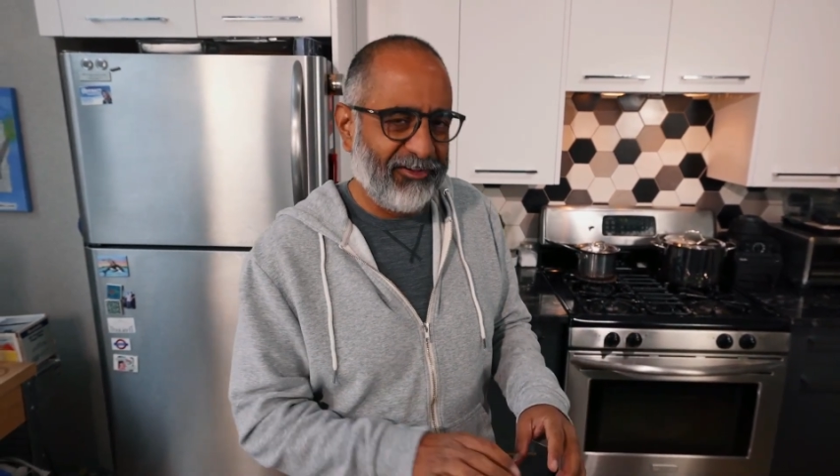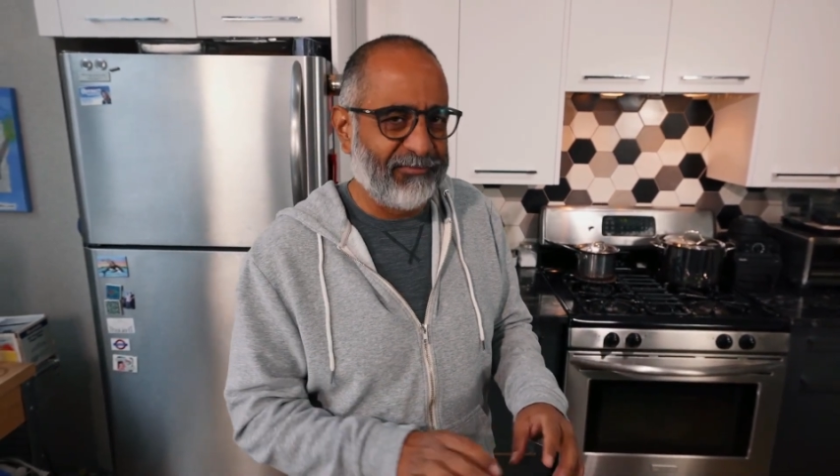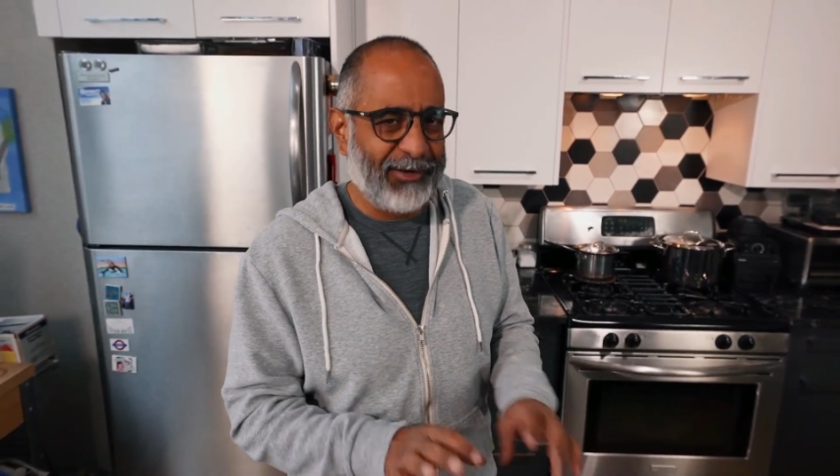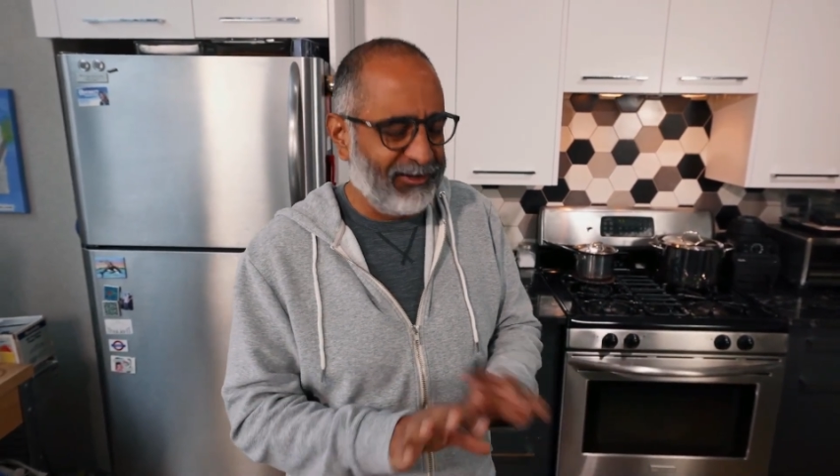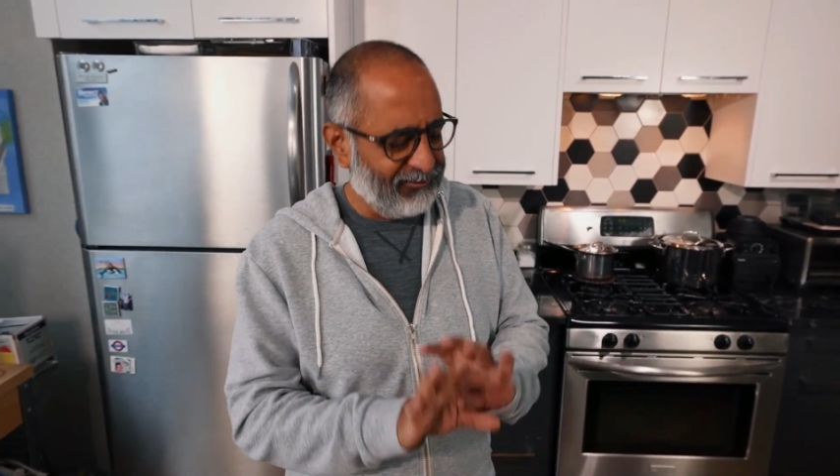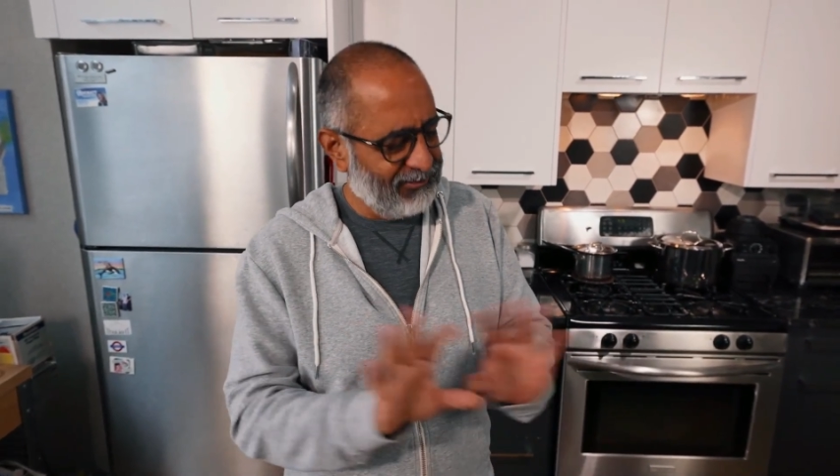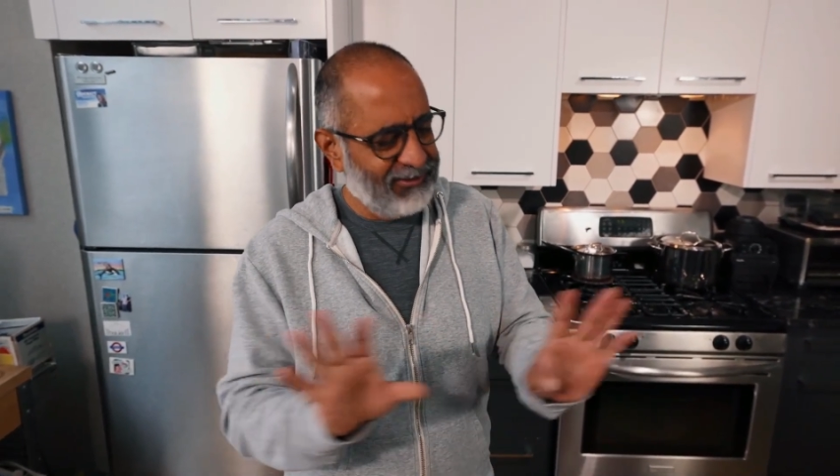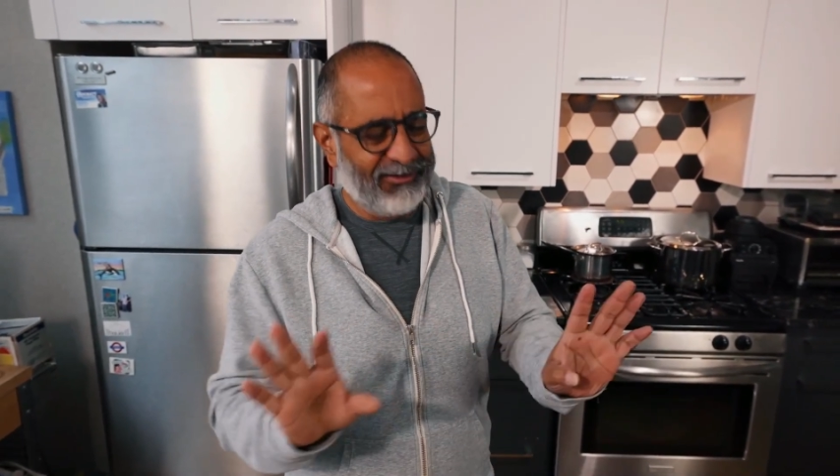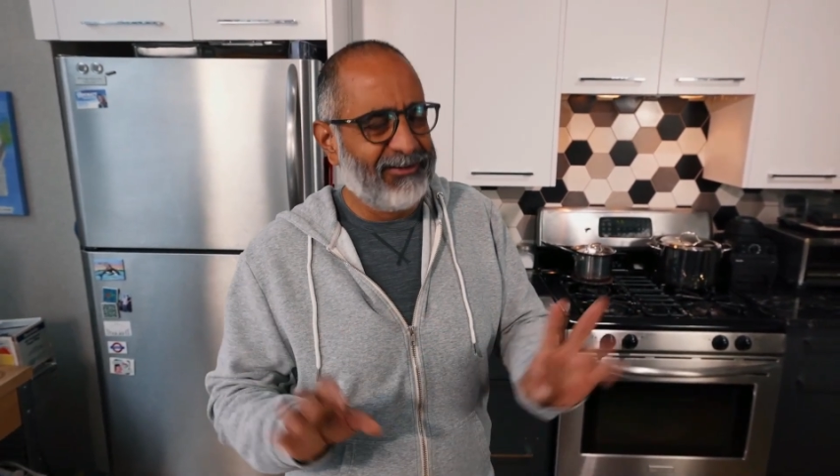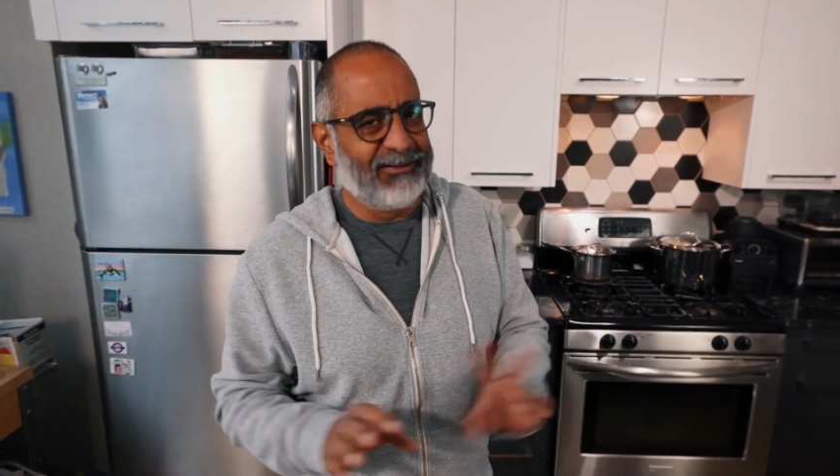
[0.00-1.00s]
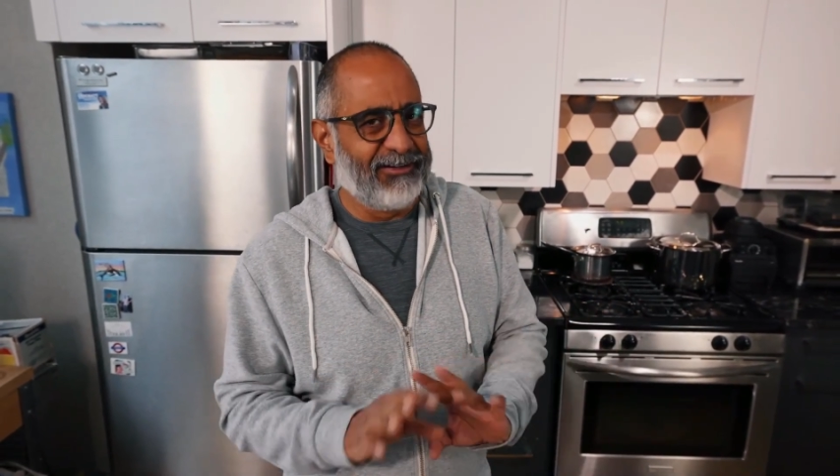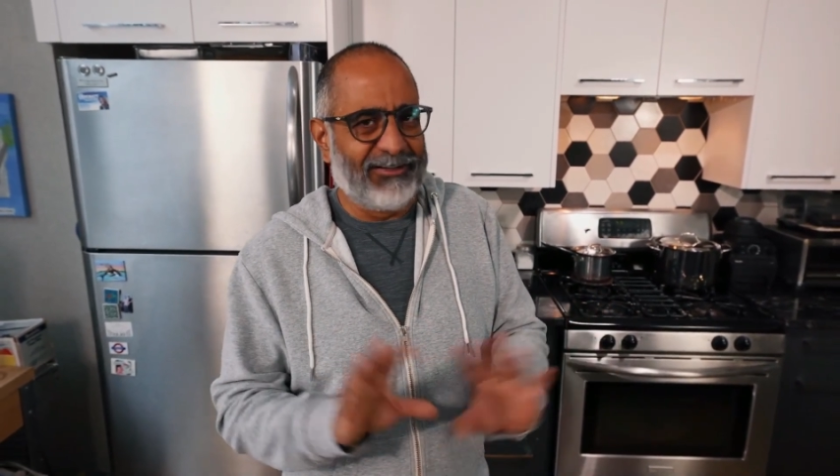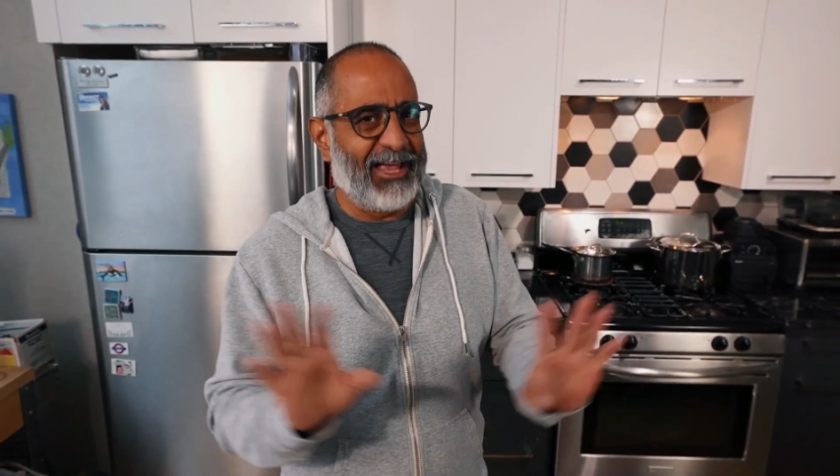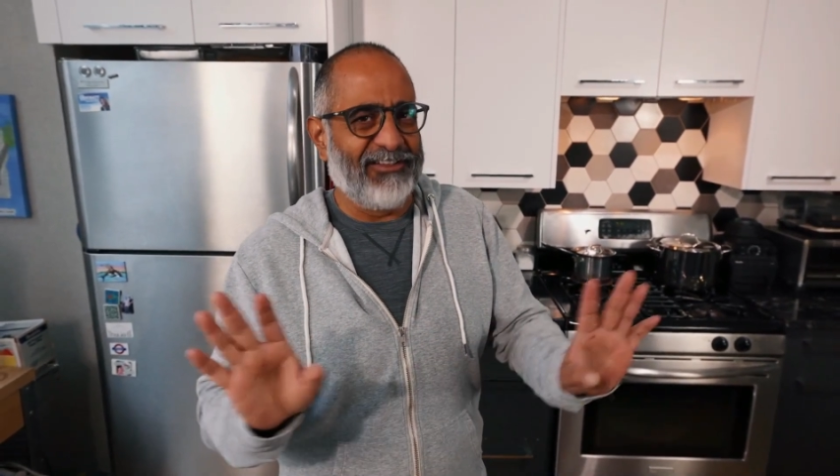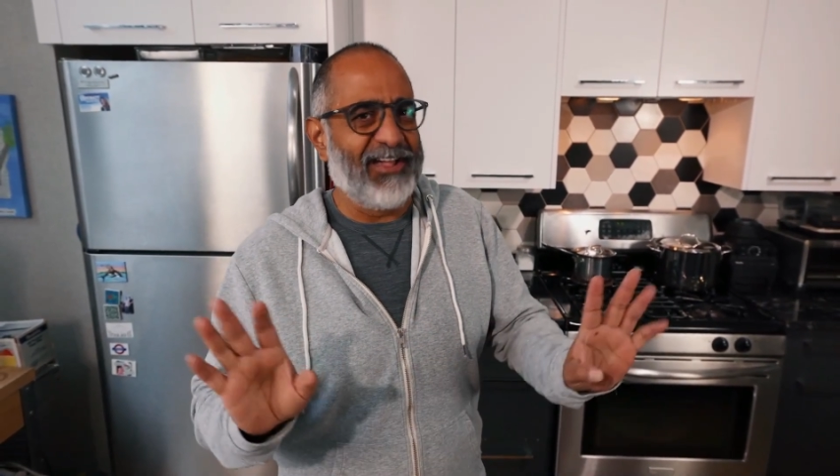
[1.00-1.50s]
spice.
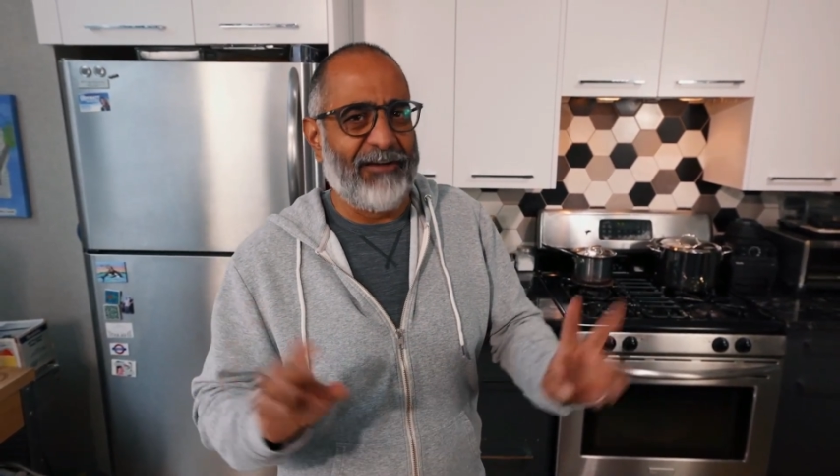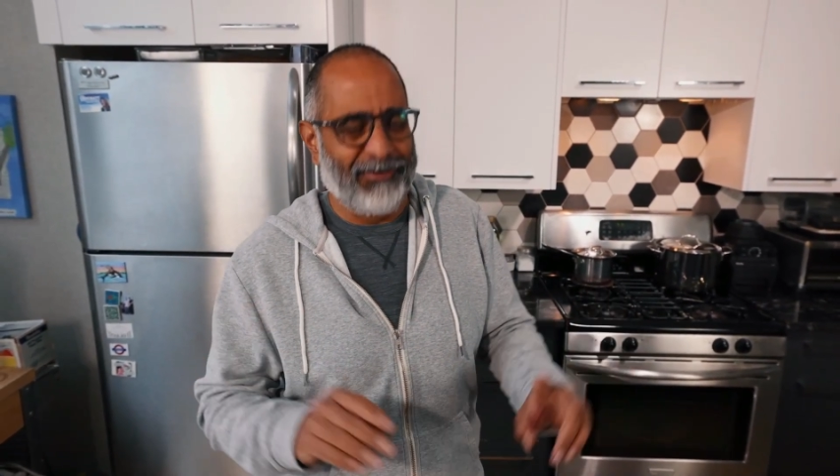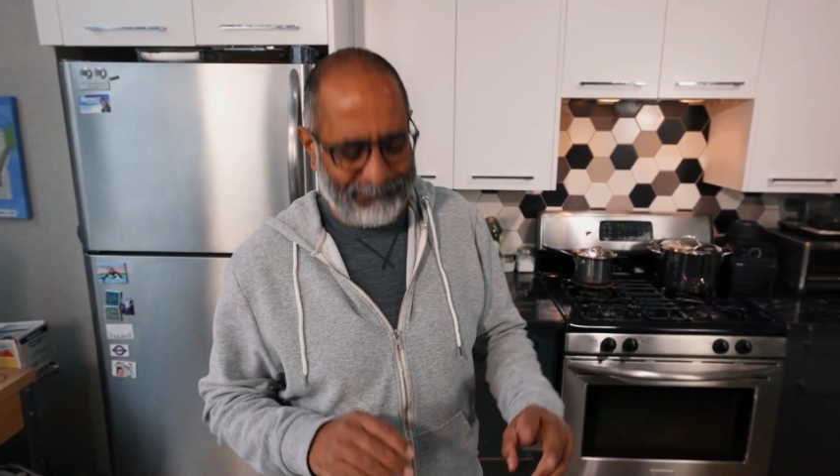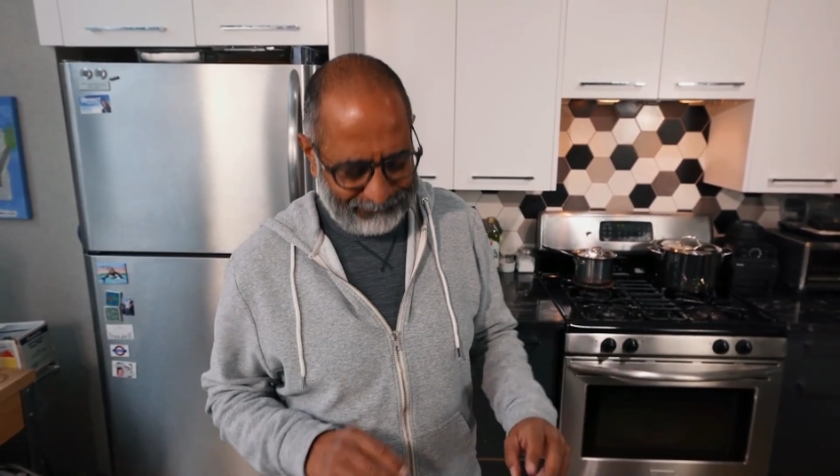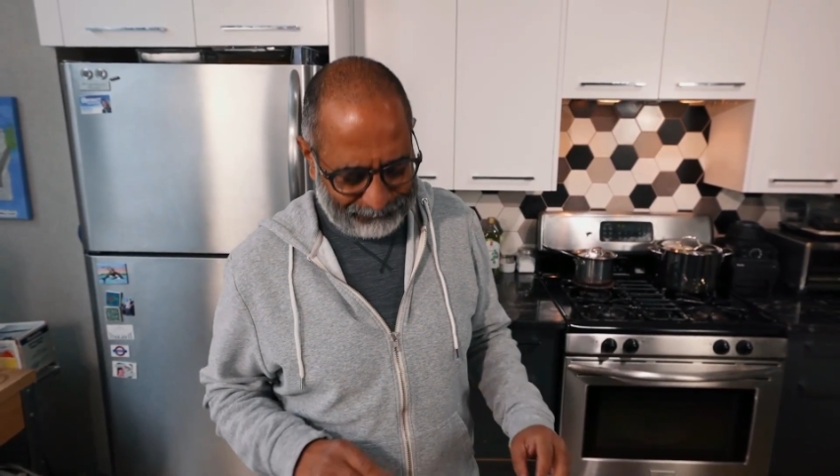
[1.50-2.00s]
That's heaven.